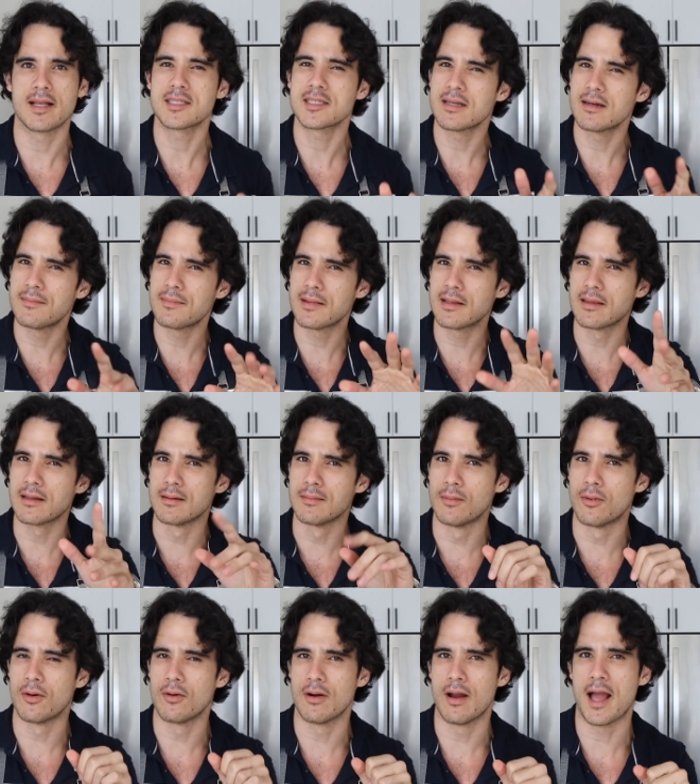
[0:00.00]
It's going to be a little
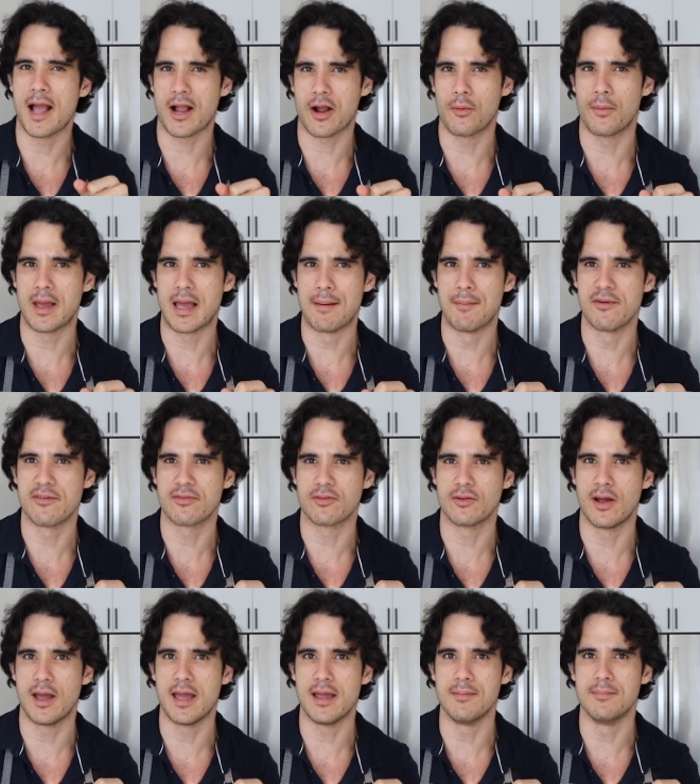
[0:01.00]
more echoey, I'm
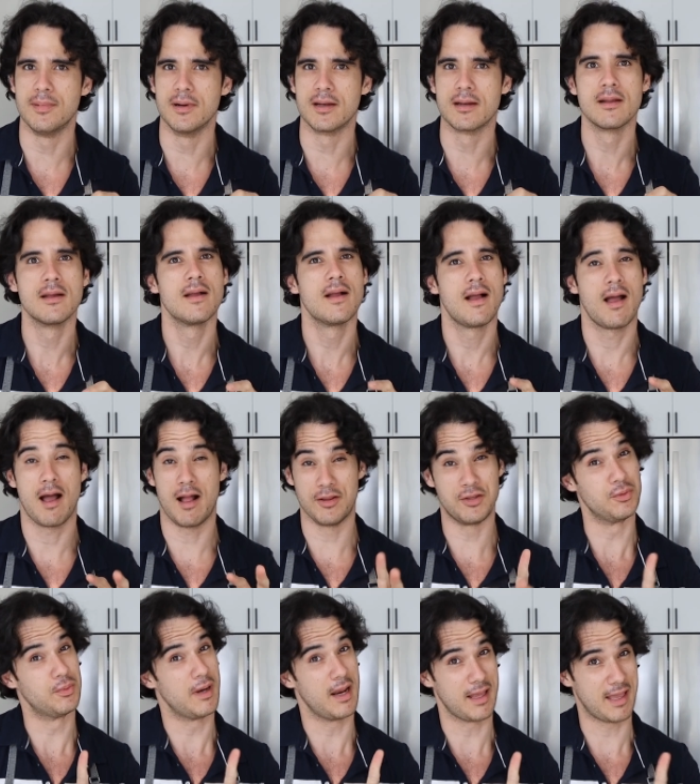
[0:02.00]
afraid, but I'll
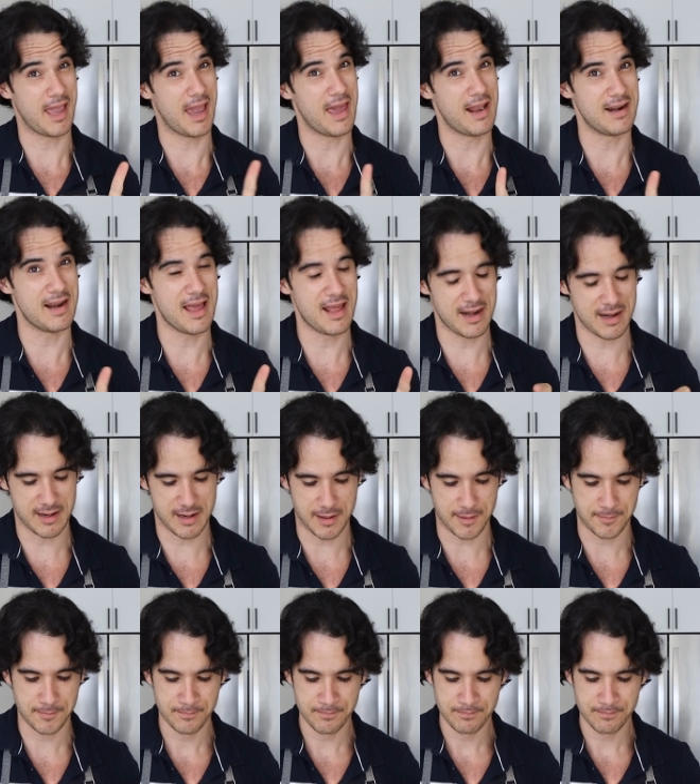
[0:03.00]
do what I can in editing.